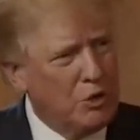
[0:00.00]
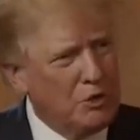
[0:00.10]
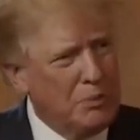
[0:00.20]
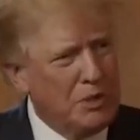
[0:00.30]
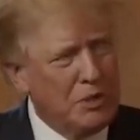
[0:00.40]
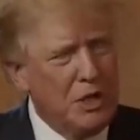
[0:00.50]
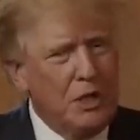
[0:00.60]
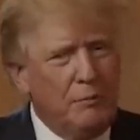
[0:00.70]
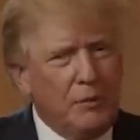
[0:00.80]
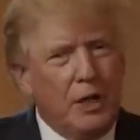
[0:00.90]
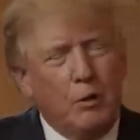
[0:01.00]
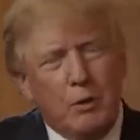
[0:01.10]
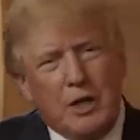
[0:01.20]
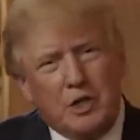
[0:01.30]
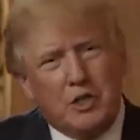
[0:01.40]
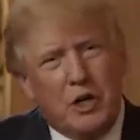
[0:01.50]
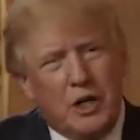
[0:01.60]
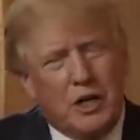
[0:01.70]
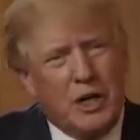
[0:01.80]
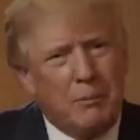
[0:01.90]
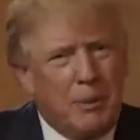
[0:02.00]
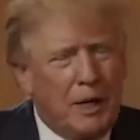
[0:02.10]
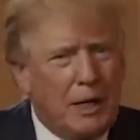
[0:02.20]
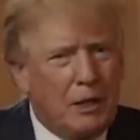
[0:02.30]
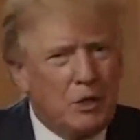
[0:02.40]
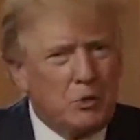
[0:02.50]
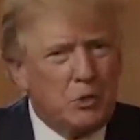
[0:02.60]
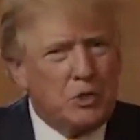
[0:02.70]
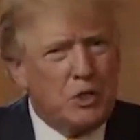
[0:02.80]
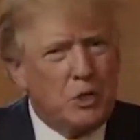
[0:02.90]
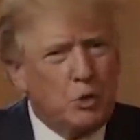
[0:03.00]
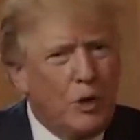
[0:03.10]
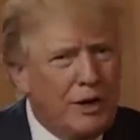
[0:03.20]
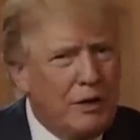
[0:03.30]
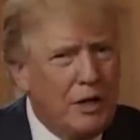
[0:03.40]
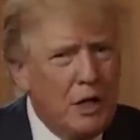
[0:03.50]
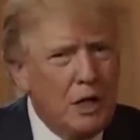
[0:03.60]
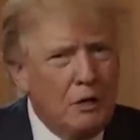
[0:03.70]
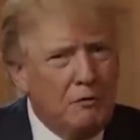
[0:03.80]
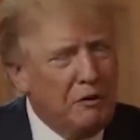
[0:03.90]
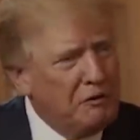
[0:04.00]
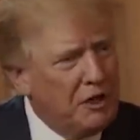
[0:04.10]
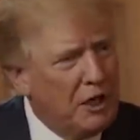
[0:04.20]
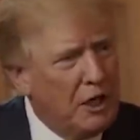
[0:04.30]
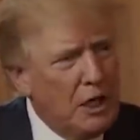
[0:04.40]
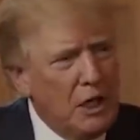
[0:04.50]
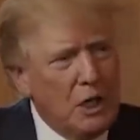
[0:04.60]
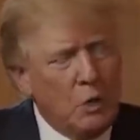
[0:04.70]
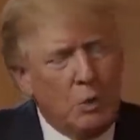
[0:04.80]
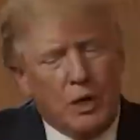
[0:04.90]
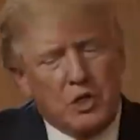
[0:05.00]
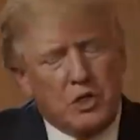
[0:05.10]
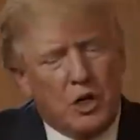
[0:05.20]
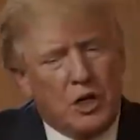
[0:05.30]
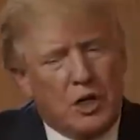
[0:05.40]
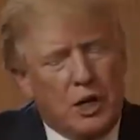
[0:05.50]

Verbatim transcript: Christmas. And when I started campaigning, this was in 2015, when I started